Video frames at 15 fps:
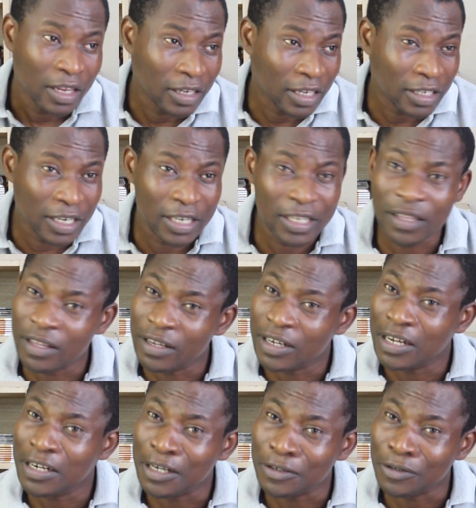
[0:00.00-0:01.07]
that anything
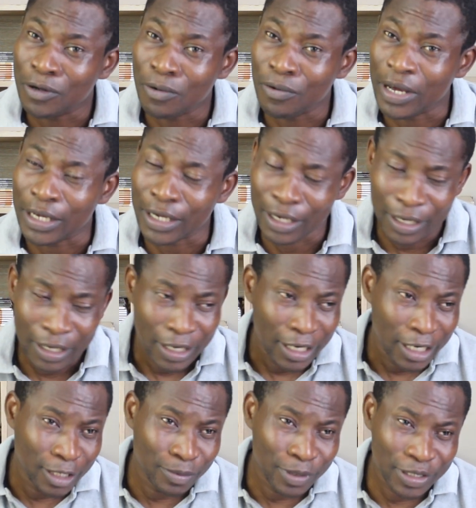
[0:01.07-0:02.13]
that does not work,
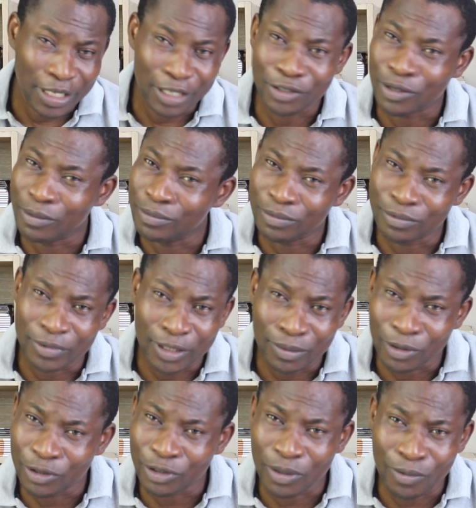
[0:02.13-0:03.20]
it means that some
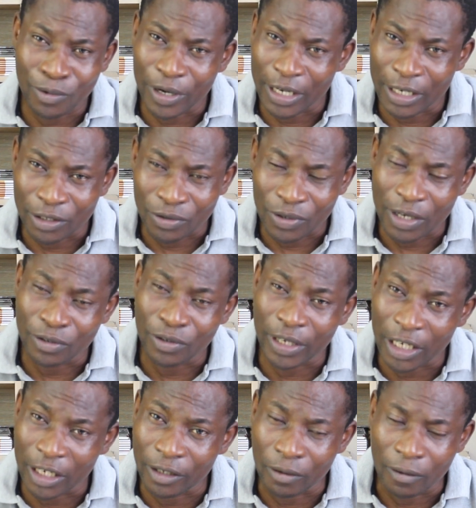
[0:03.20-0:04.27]
demon somewhere is trying to
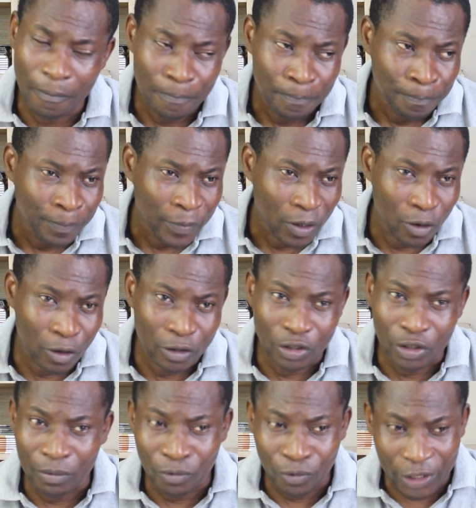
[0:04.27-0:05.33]
kill you, or
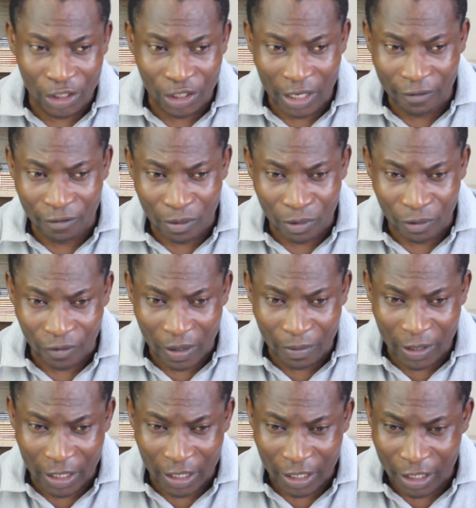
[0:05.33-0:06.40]
some witchcraft from your
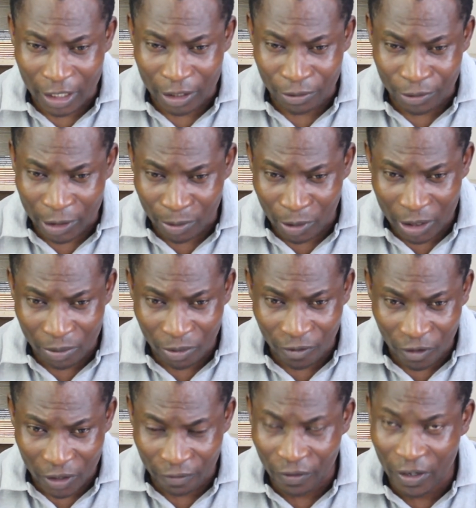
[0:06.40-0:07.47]
family is responsible
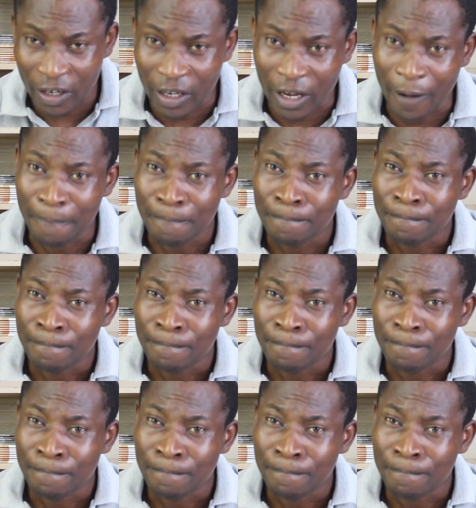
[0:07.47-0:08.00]
for the failure.